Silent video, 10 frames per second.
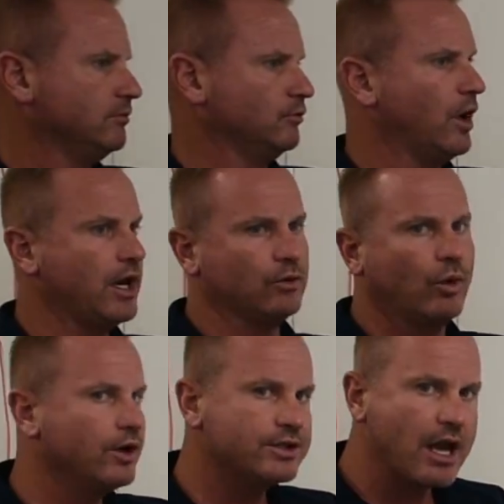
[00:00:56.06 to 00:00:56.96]
Ryan,
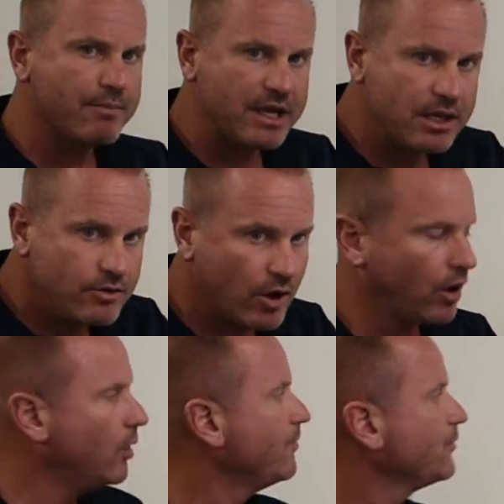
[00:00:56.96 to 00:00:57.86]
what does that mean
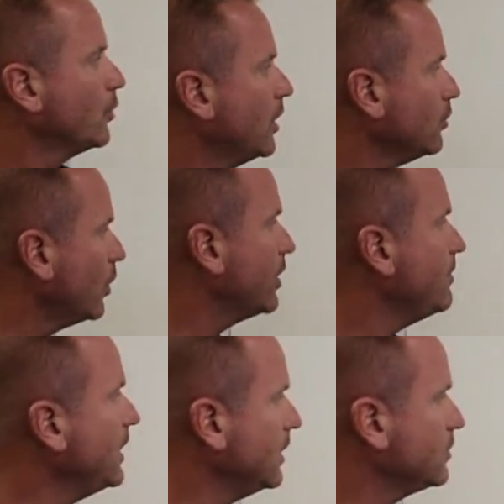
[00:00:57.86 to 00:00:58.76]
though? Well, what it
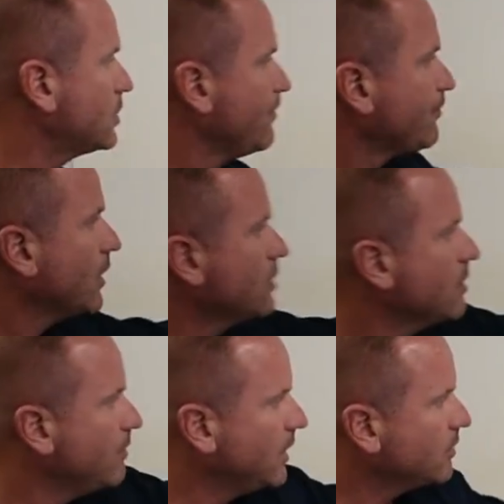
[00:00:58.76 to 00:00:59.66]
means is
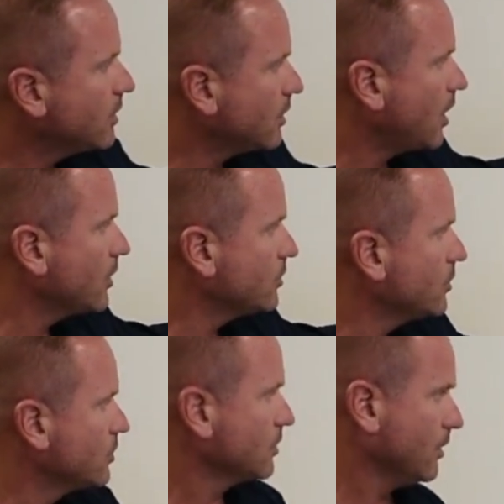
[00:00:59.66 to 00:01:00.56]
it
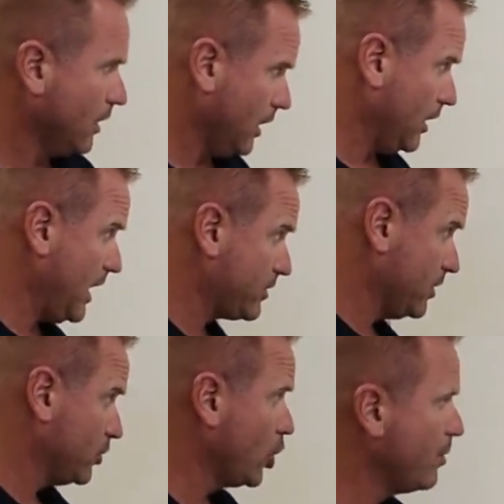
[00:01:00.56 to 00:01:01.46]
causes, it has
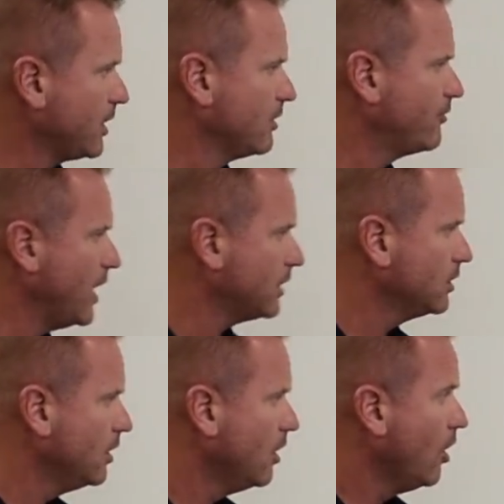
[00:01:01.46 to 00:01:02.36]
an entropic effect,
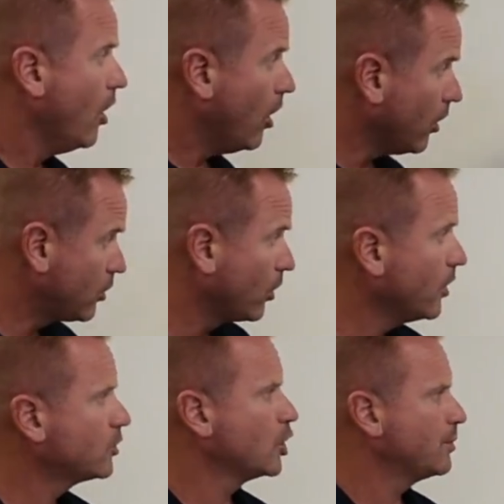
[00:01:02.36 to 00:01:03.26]
a
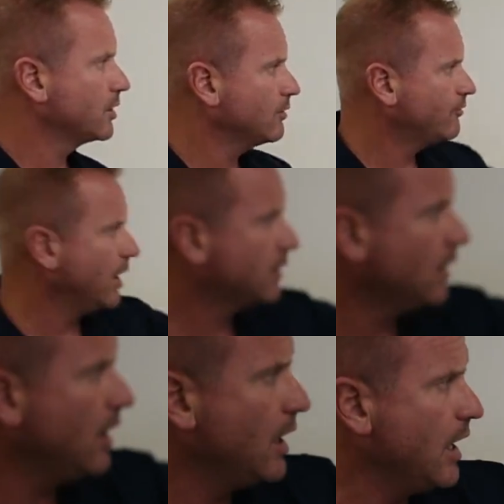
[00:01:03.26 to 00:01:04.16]
chronotropic effect.
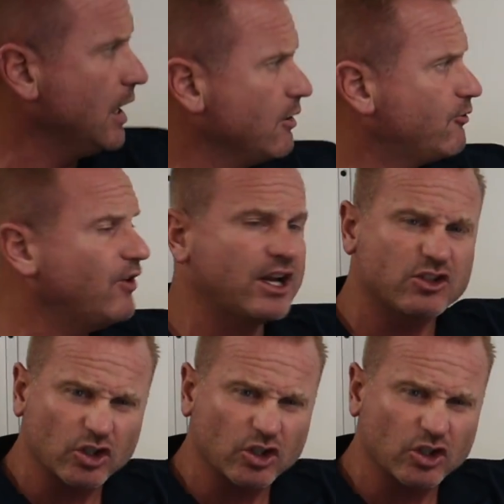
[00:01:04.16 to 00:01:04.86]
It affects